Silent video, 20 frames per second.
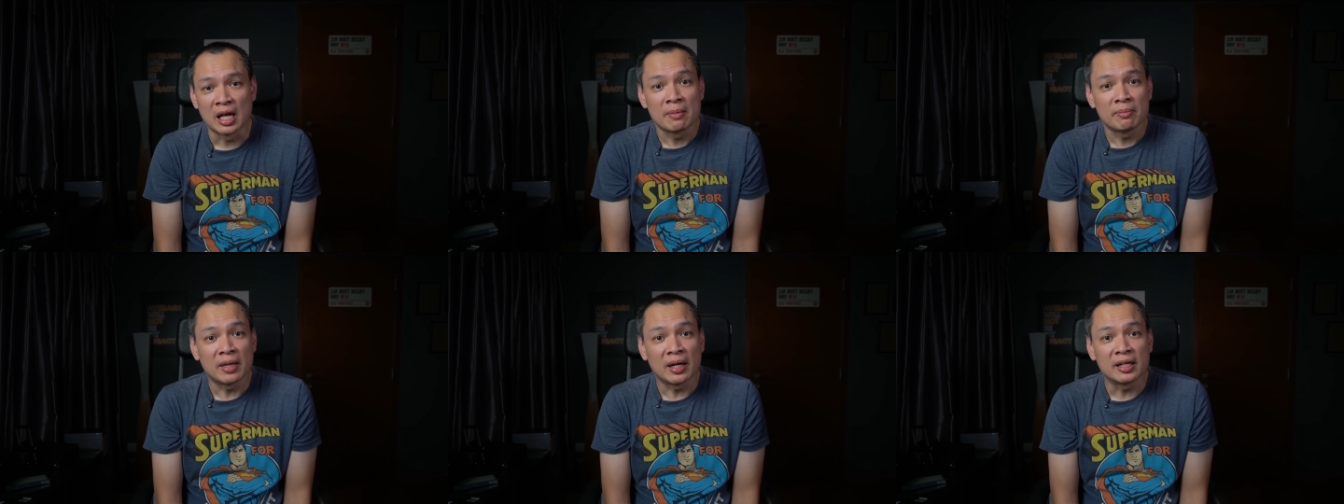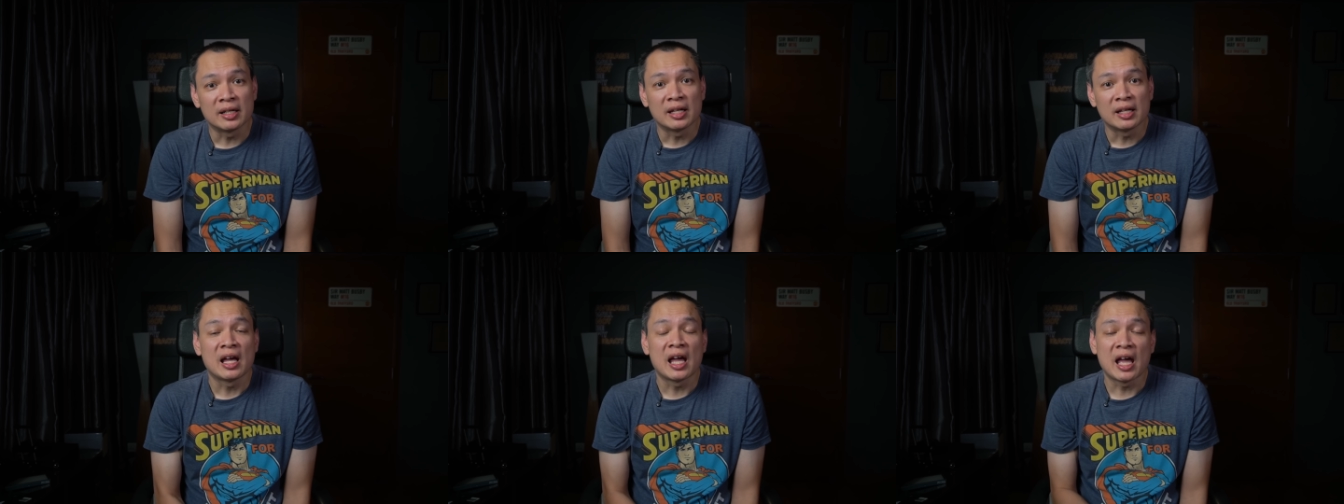
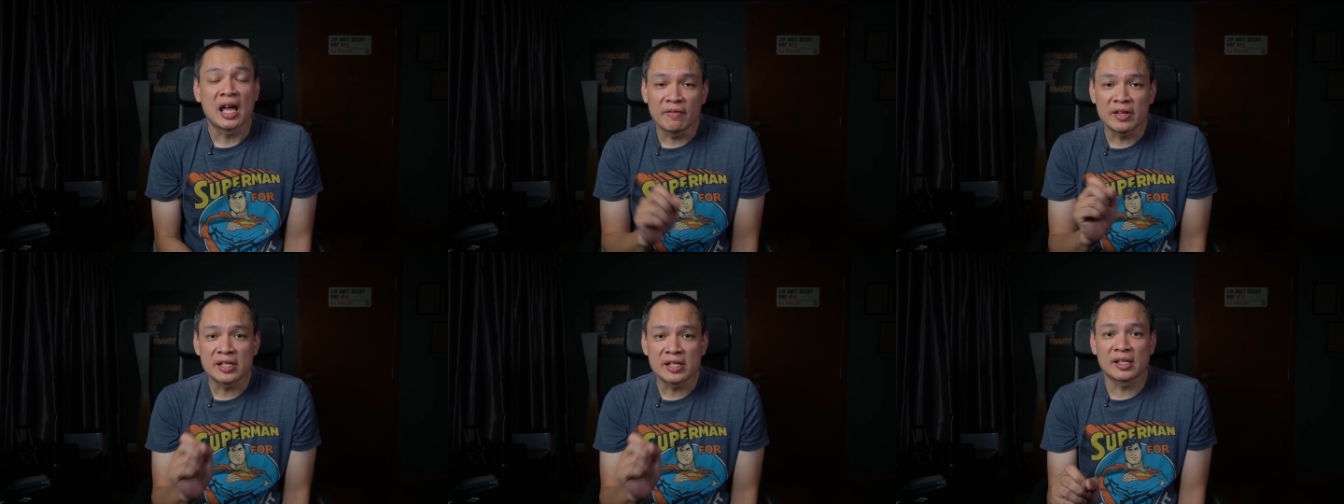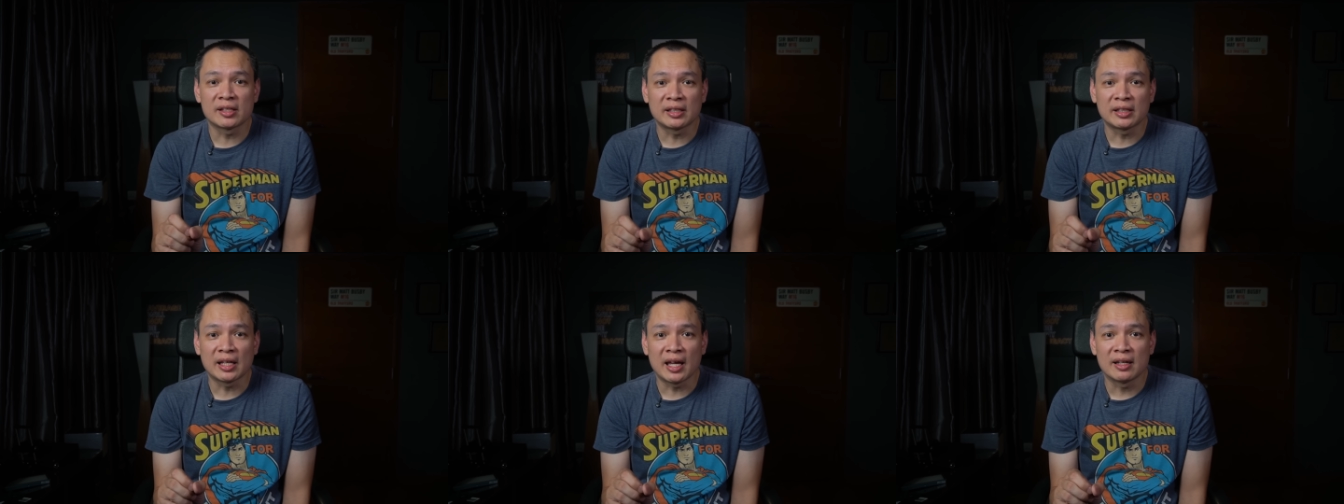But having
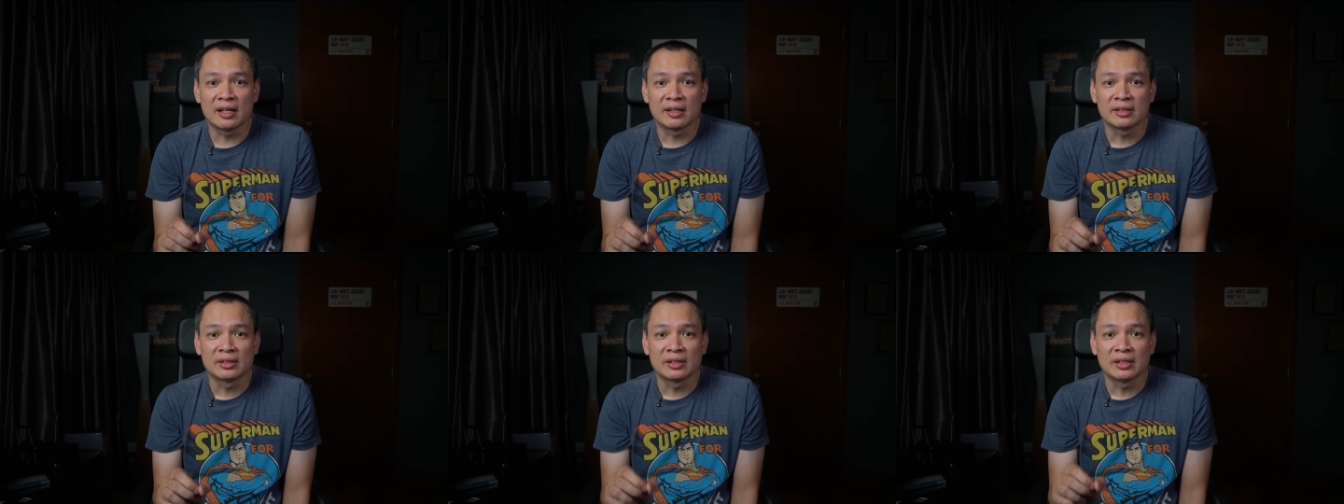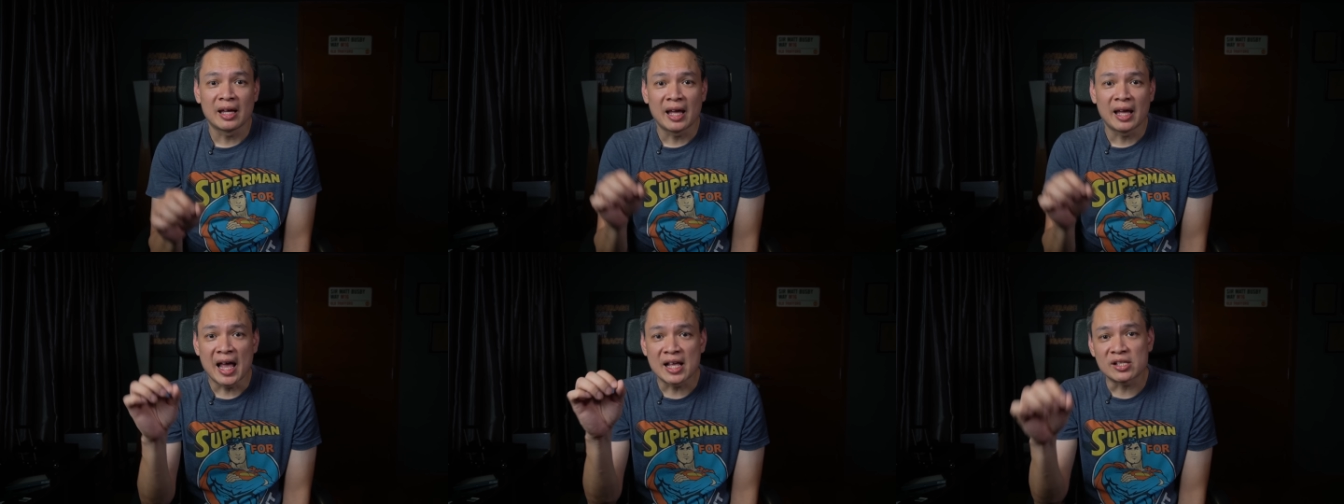said that,
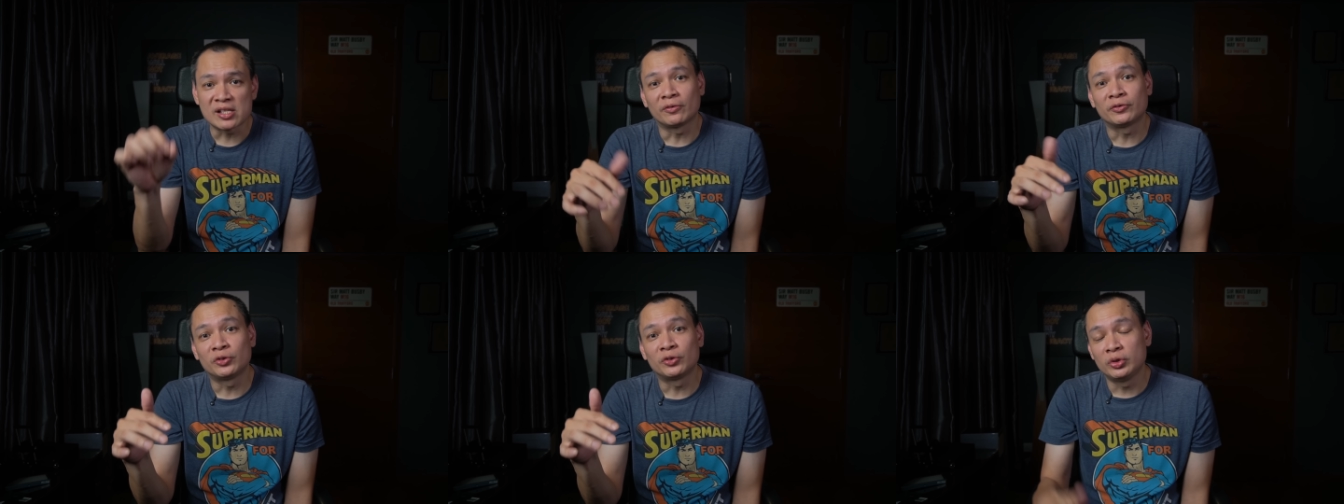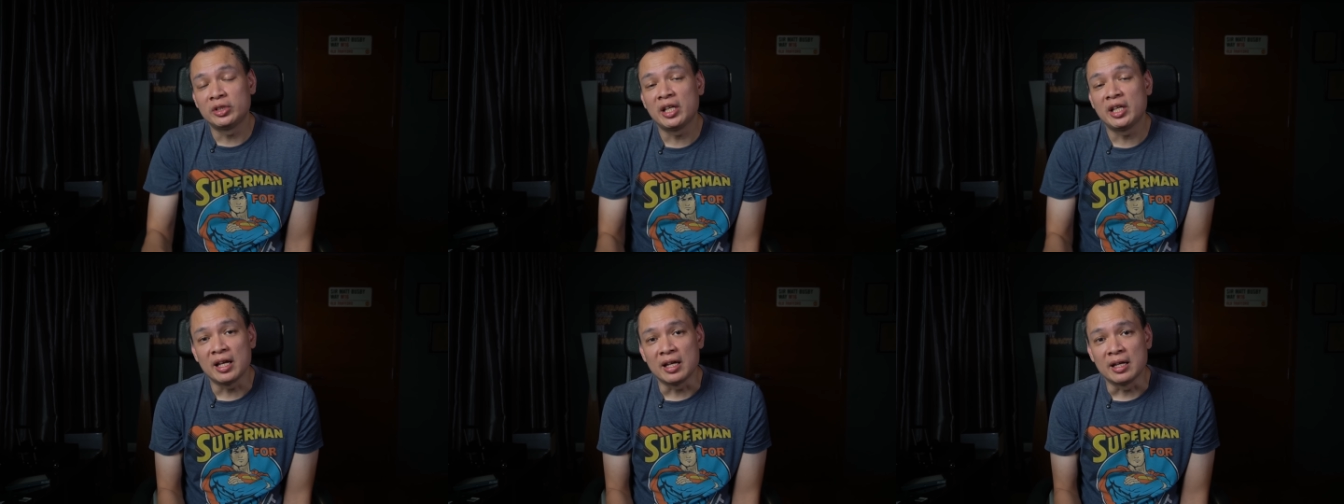as of
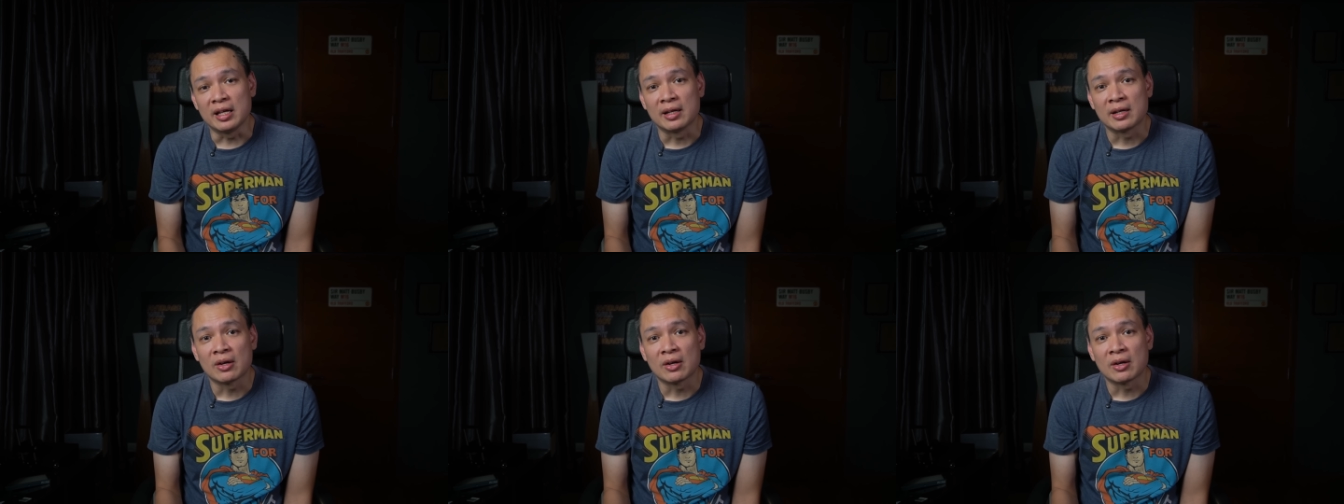today,